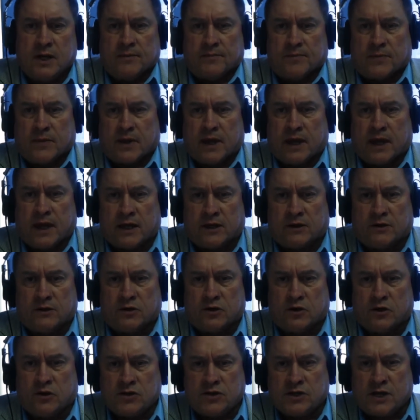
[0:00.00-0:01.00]
And
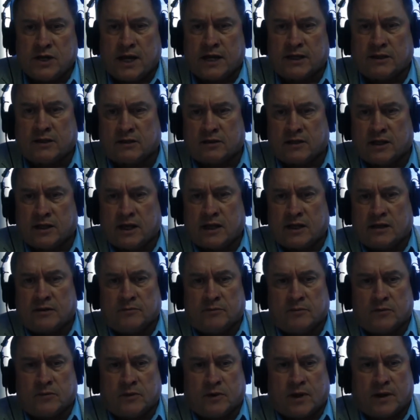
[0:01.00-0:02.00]
you're saying that they,
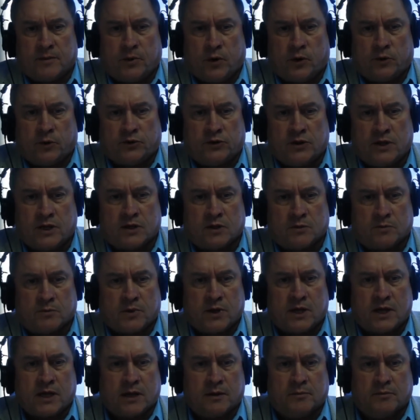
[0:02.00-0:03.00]
they both need to
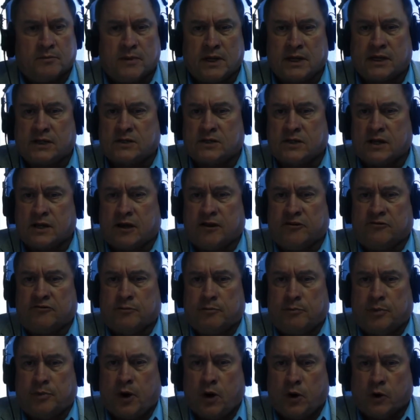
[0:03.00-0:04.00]
be a mix
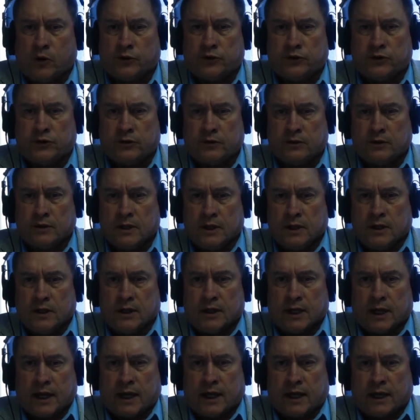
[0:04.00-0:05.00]
of both.
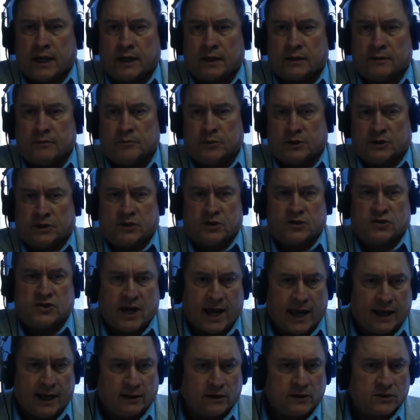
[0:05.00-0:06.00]
And but the
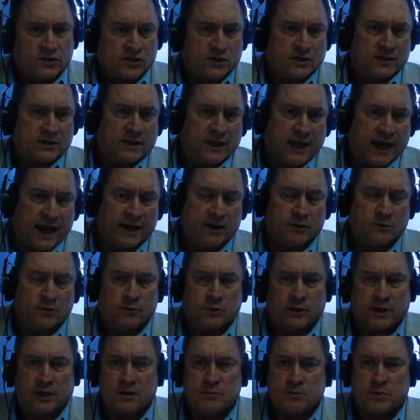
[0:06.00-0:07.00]
challenge in that
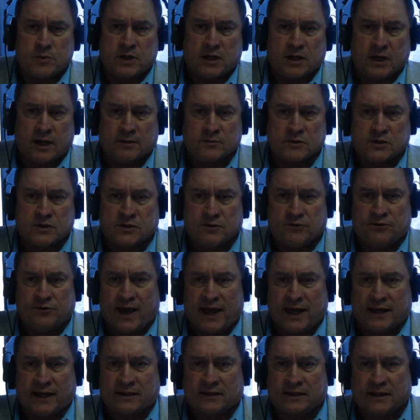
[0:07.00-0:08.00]
really becomes the
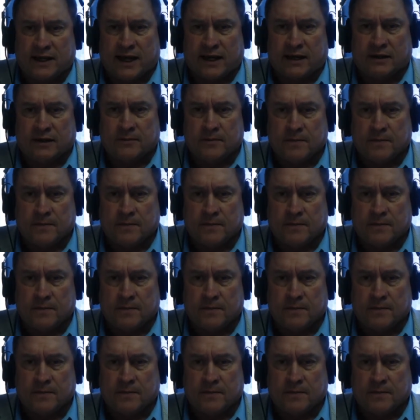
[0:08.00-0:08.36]
fact that